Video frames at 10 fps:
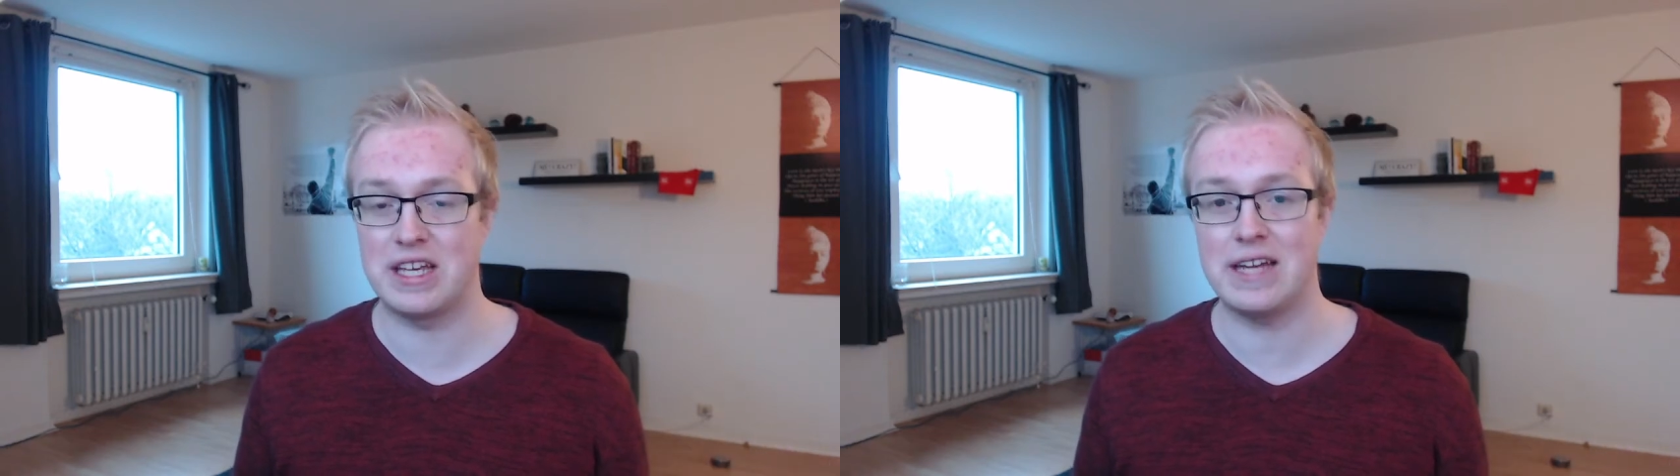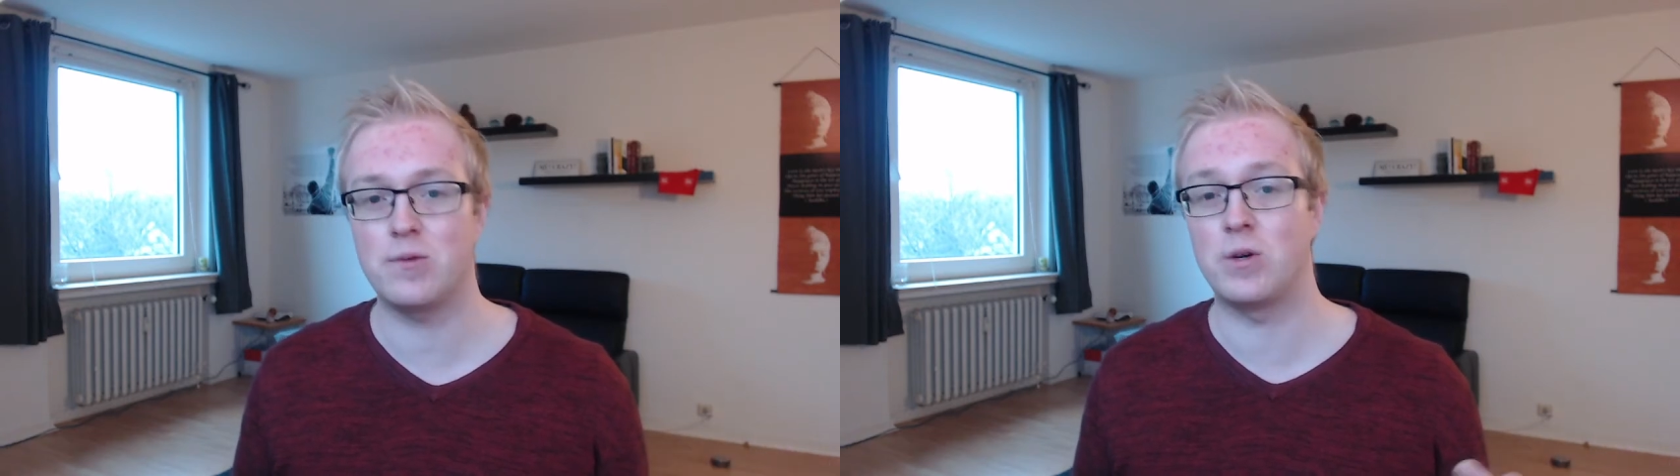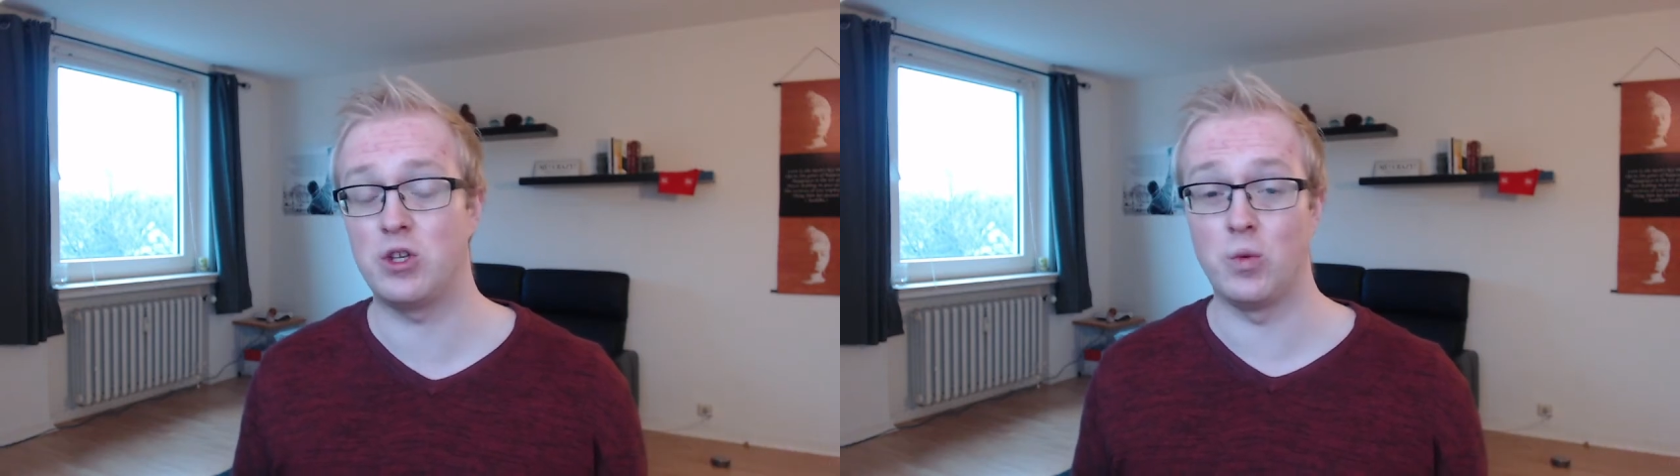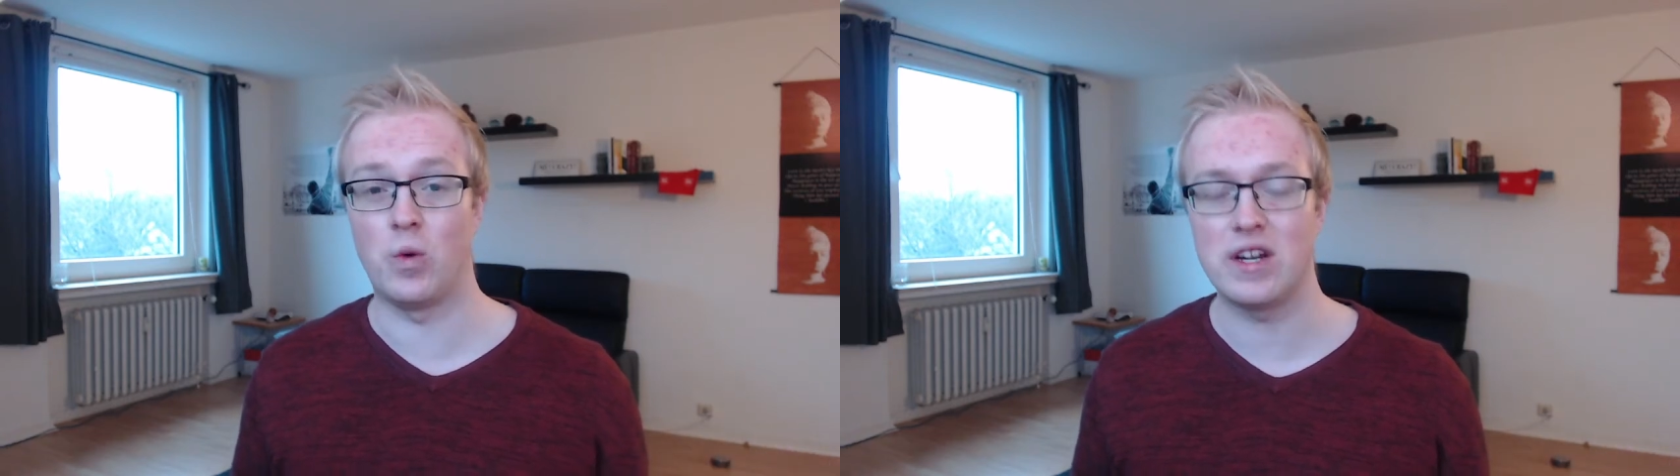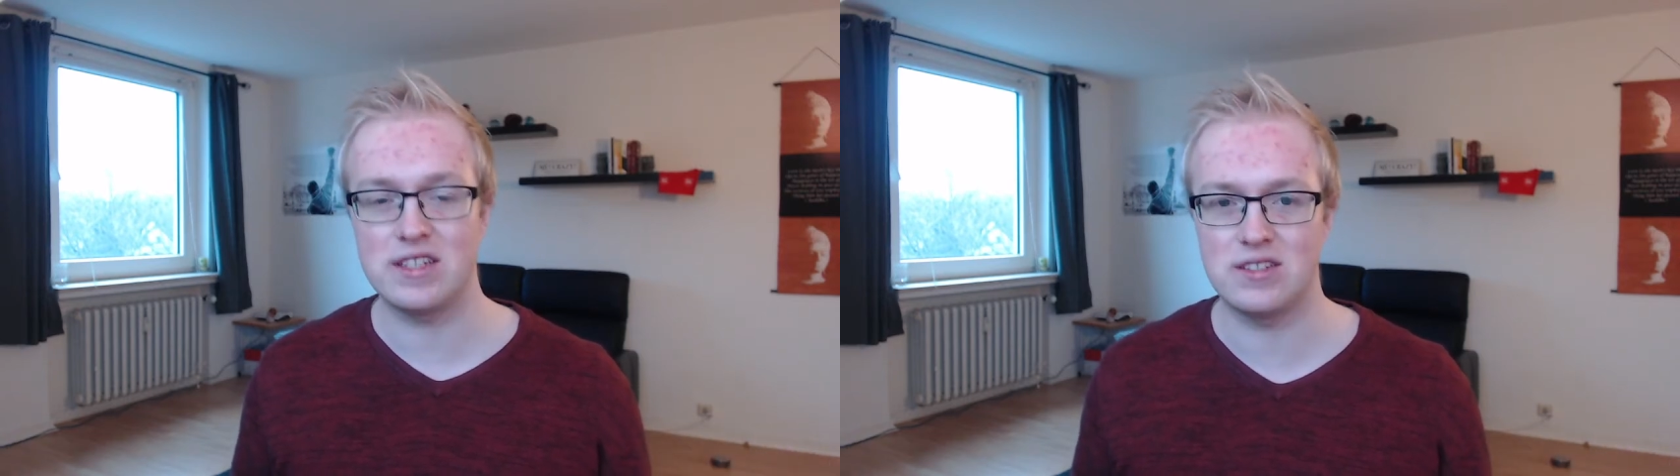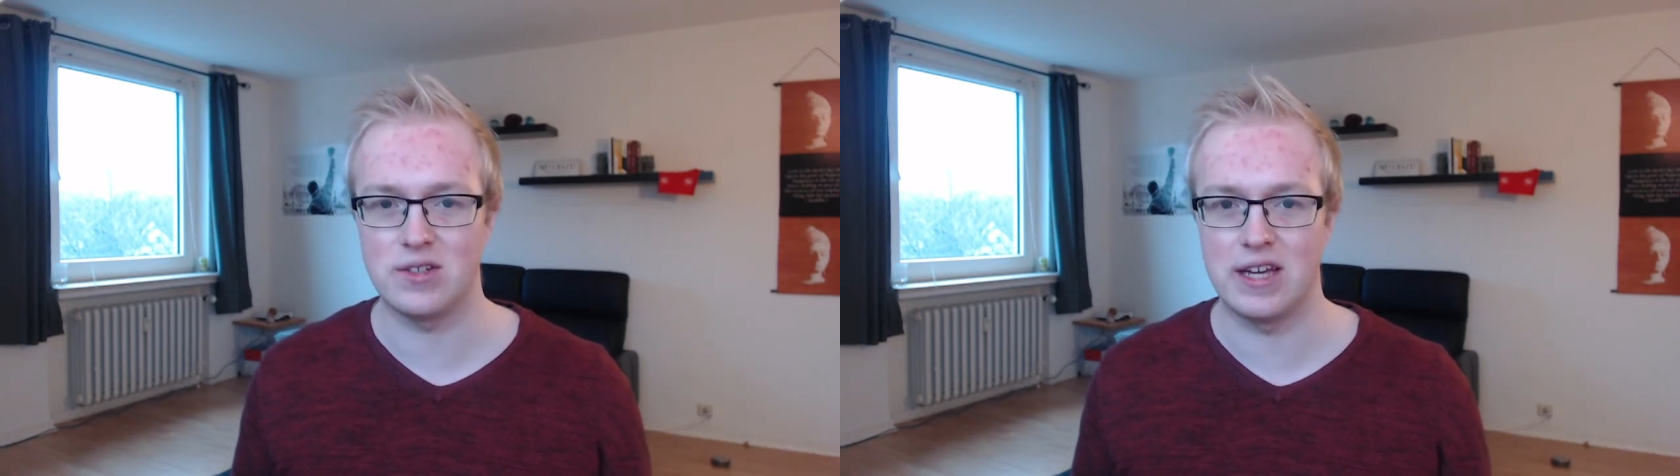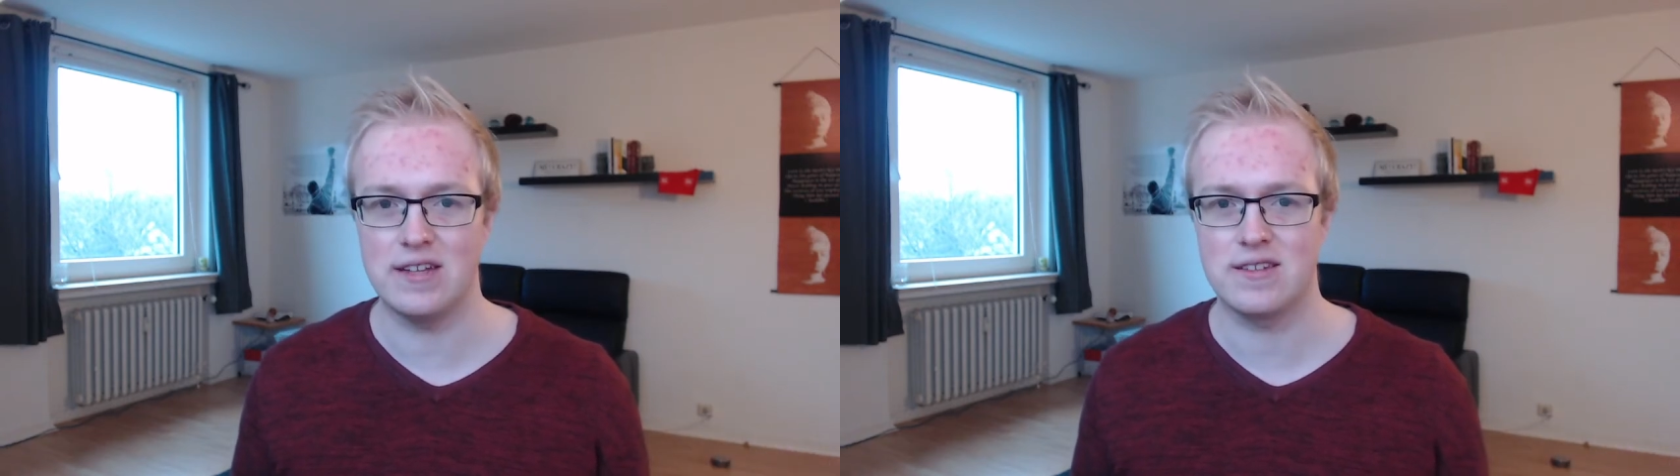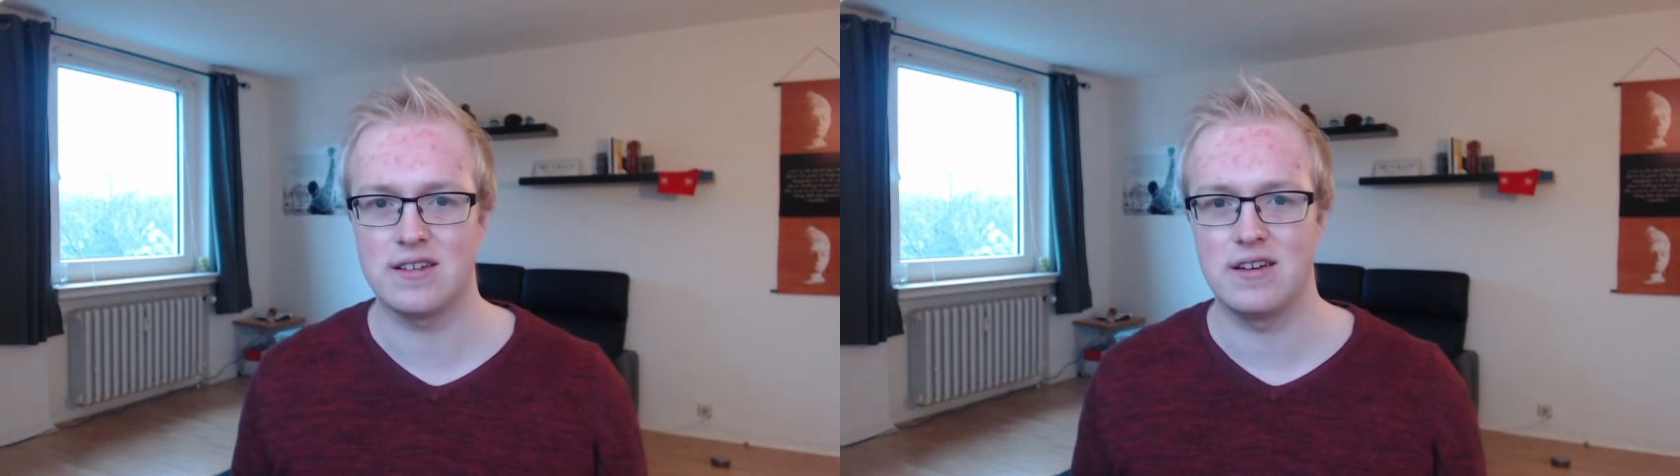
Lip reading: get what you wanted to get,